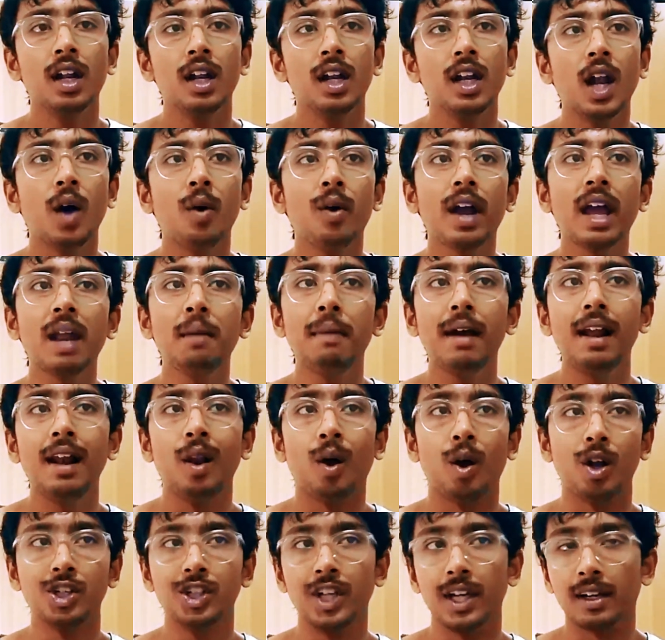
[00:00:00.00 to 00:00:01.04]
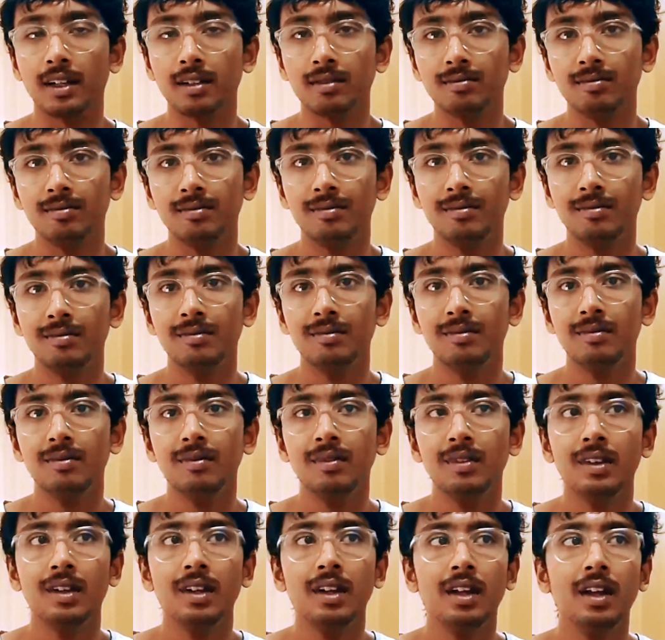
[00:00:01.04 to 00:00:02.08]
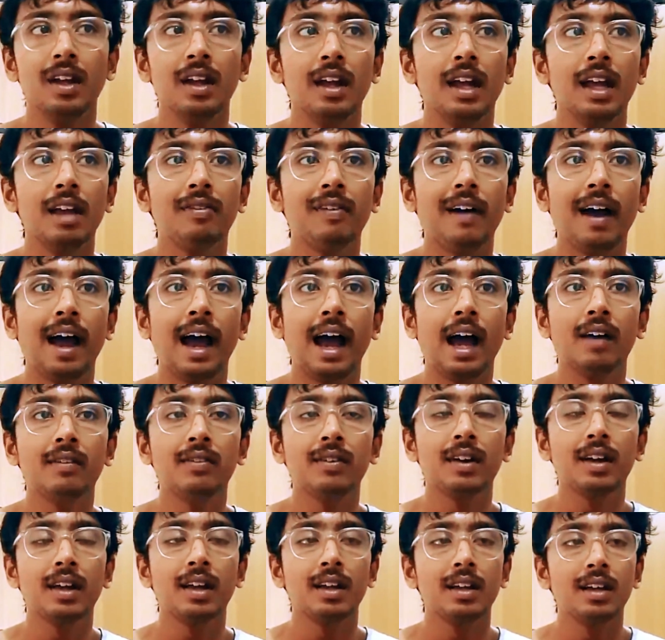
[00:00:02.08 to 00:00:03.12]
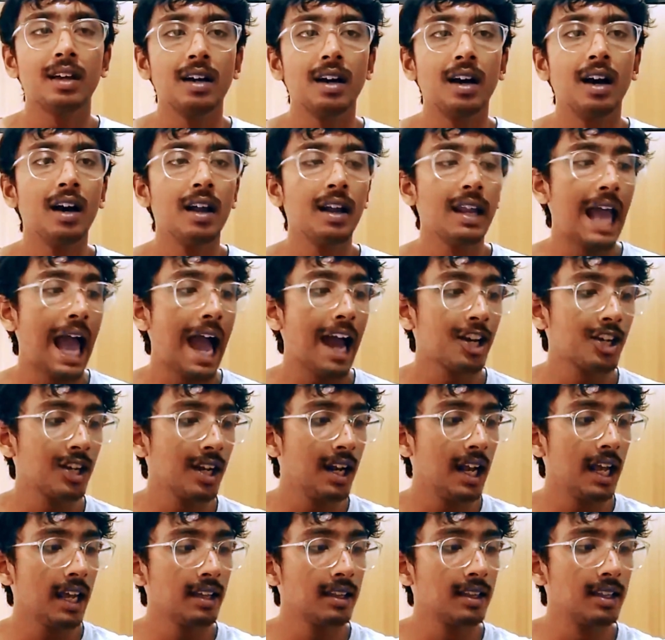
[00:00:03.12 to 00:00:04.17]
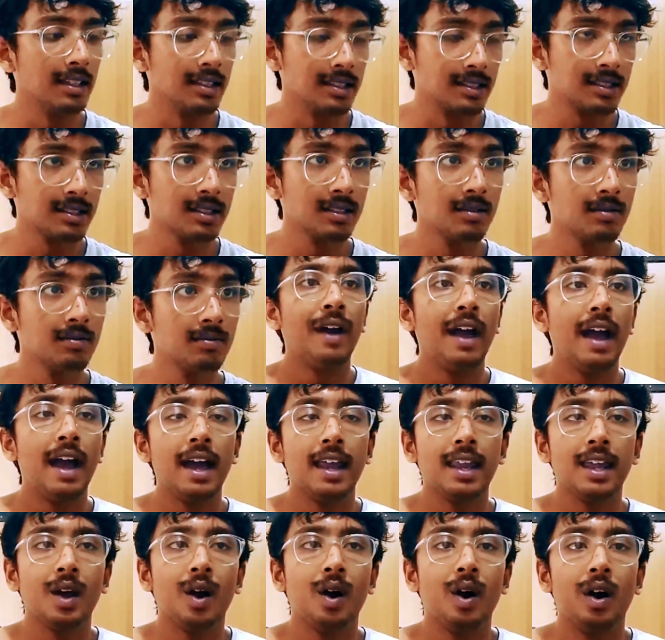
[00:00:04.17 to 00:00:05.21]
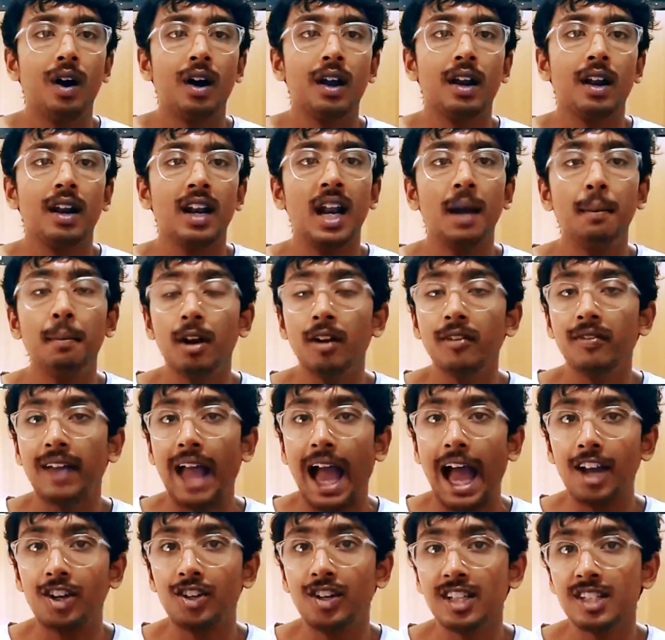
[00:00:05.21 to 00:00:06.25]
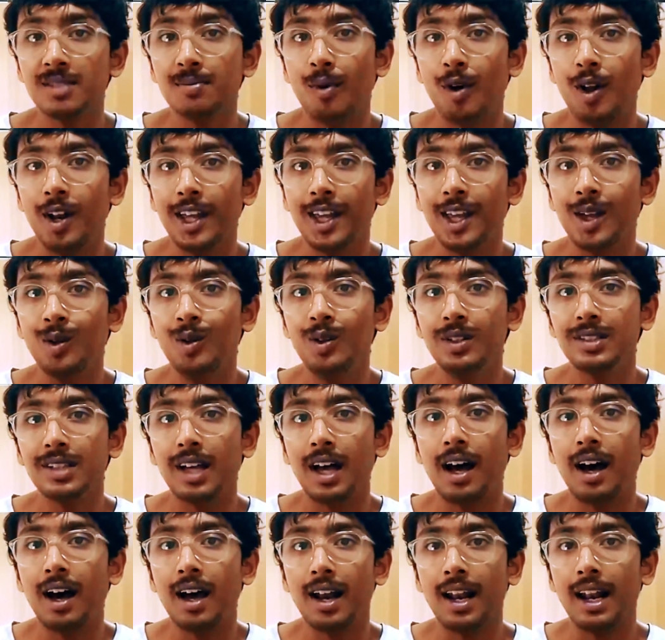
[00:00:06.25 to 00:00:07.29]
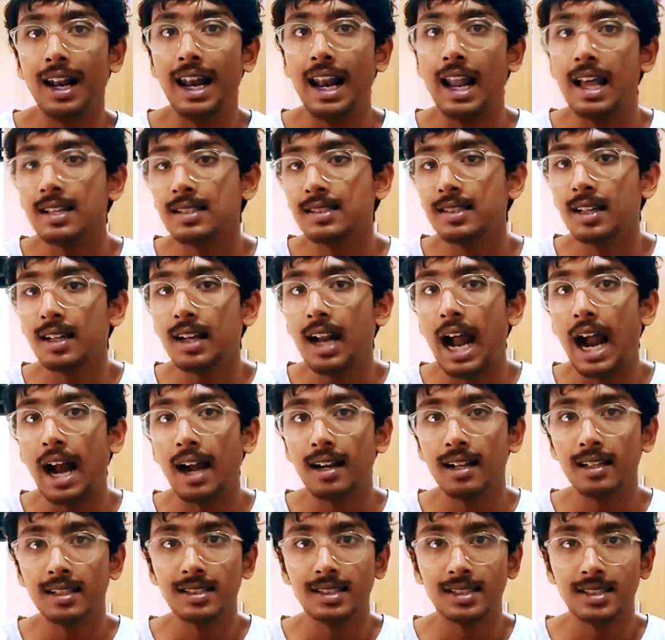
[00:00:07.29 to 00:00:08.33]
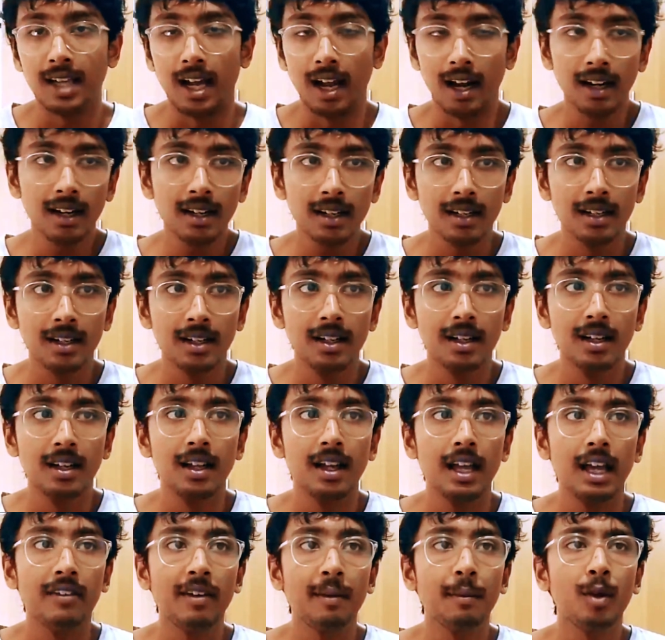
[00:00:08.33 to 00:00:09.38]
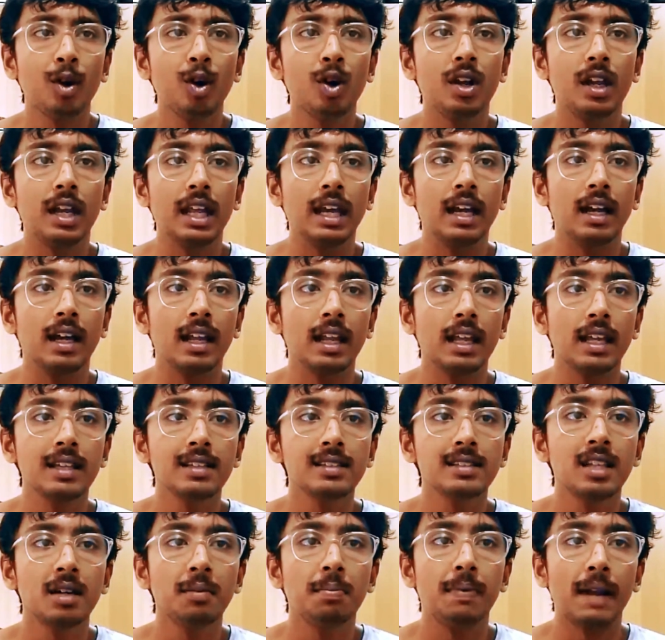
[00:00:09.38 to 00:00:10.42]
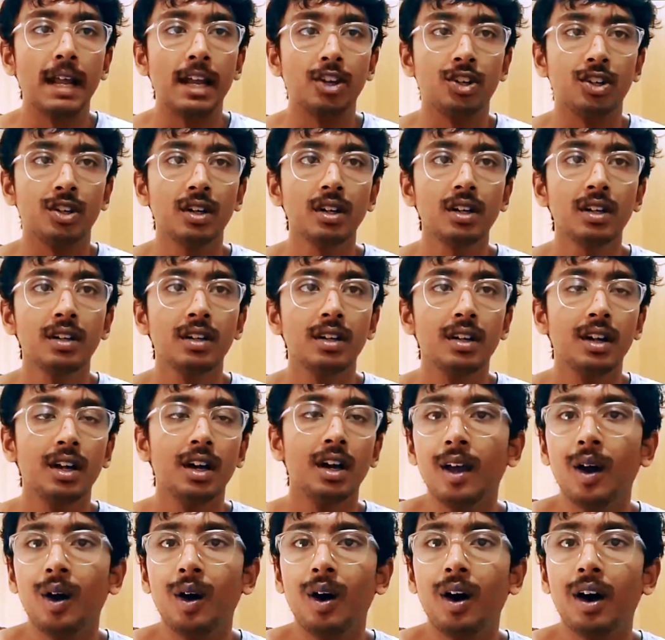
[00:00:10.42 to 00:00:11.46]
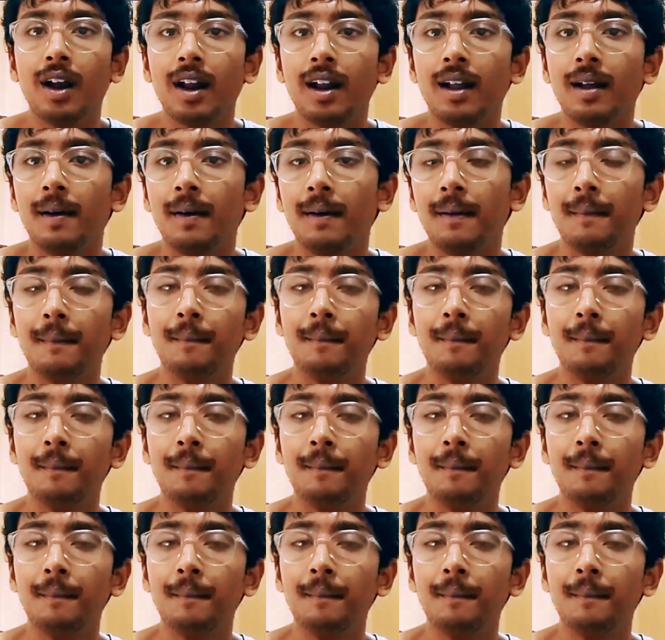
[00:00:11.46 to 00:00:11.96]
Now again by logic, if I have a reaction like this, where your number of gaseous molecules are lesser at the start, if I'm going to decrease the pressure, your